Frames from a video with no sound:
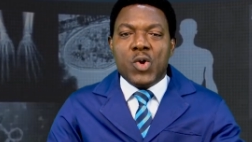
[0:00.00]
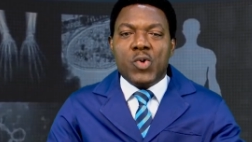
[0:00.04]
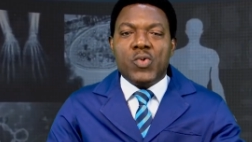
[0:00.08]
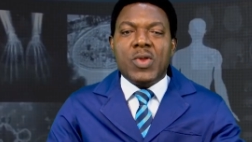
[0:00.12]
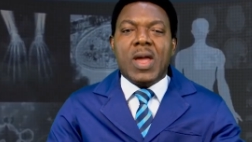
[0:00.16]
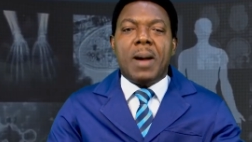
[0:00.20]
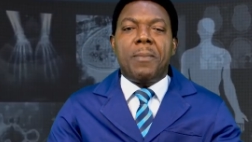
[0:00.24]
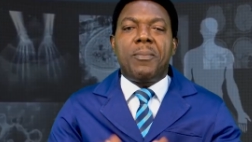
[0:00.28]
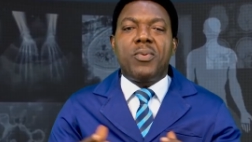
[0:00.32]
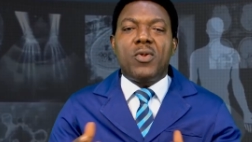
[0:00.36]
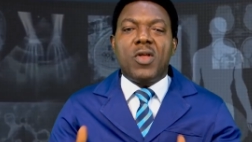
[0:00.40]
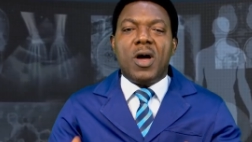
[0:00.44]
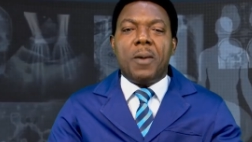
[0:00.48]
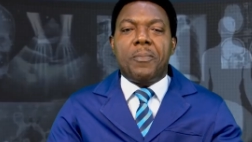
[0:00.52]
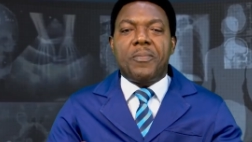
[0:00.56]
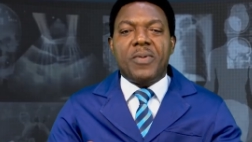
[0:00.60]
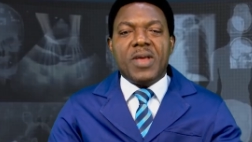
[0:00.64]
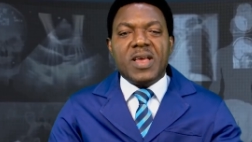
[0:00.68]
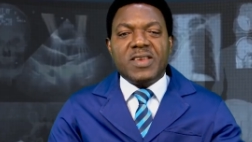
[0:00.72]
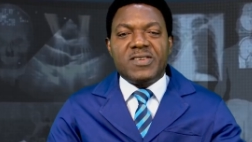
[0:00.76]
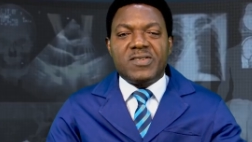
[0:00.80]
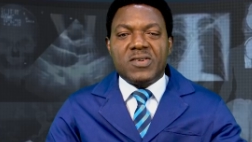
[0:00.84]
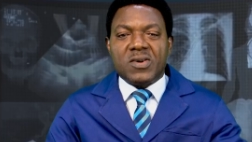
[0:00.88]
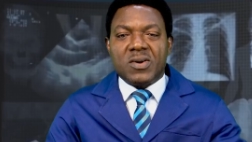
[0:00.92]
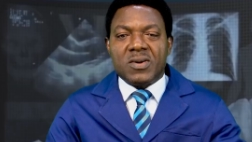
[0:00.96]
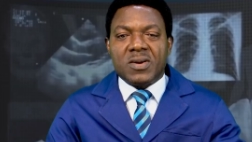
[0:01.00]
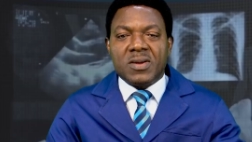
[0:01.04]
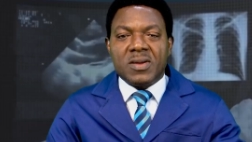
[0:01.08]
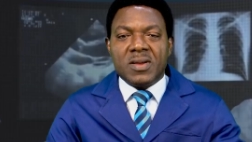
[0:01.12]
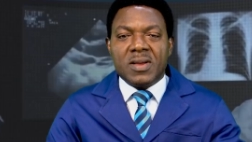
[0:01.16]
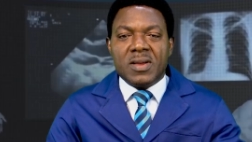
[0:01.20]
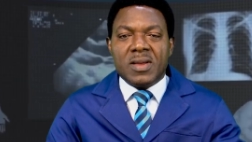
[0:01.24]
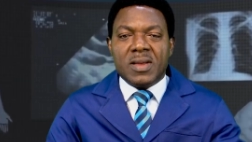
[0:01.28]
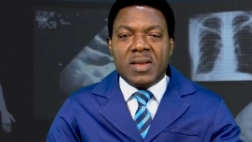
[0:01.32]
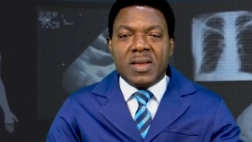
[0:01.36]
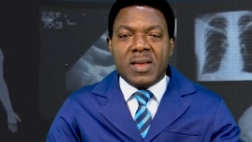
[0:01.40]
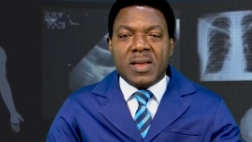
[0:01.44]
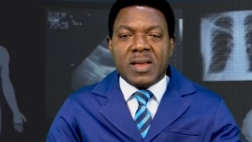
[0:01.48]
Your blood pressure
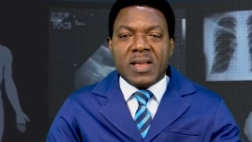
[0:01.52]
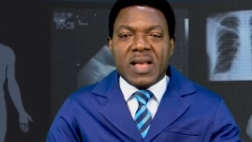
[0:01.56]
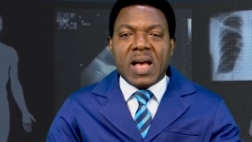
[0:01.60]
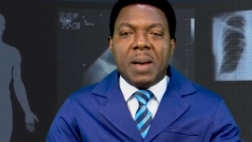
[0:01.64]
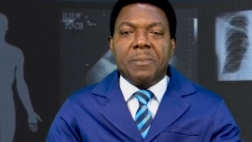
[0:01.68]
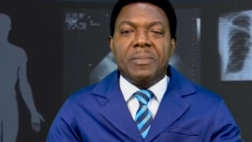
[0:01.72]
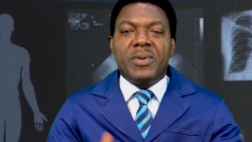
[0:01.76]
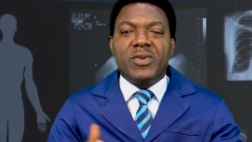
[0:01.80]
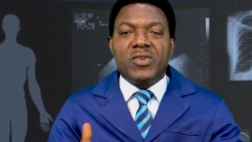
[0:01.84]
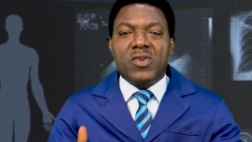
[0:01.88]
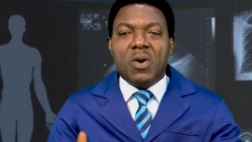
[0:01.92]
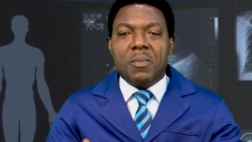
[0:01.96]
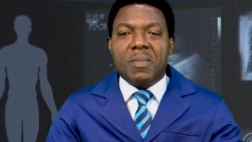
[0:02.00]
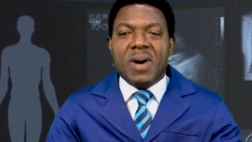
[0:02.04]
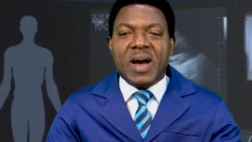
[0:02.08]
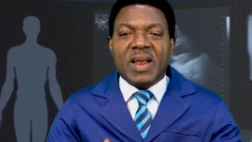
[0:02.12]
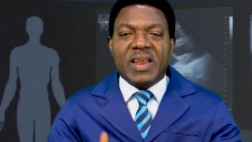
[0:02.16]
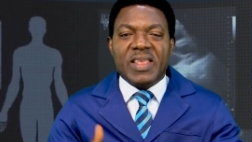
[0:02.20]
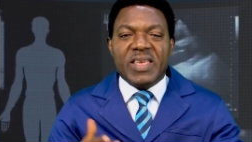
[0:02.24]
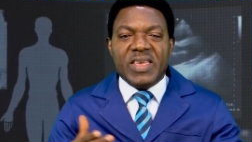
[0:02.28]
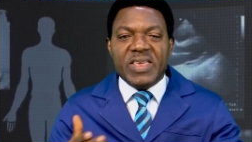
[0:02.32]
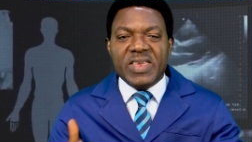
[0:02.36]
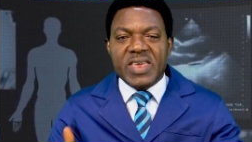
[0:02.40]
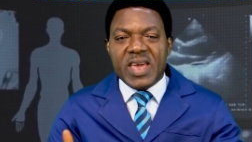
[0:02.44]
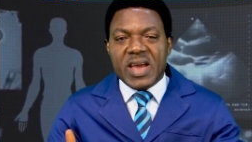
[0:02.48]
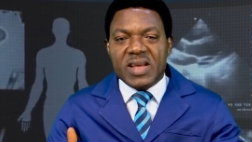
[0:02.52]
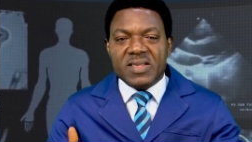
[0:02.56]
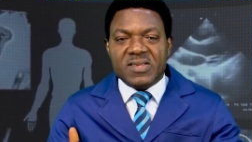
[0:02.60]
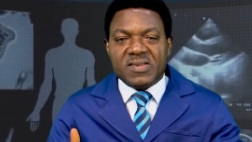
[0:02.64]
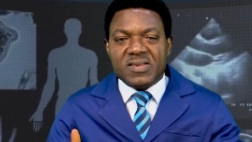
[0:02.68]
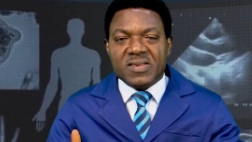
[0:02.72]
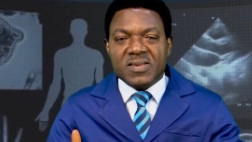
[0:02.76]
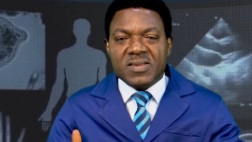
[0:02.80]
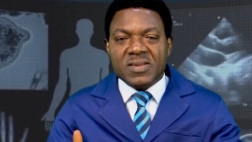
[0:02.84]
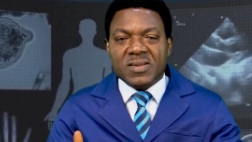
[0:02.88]
can be normal, yet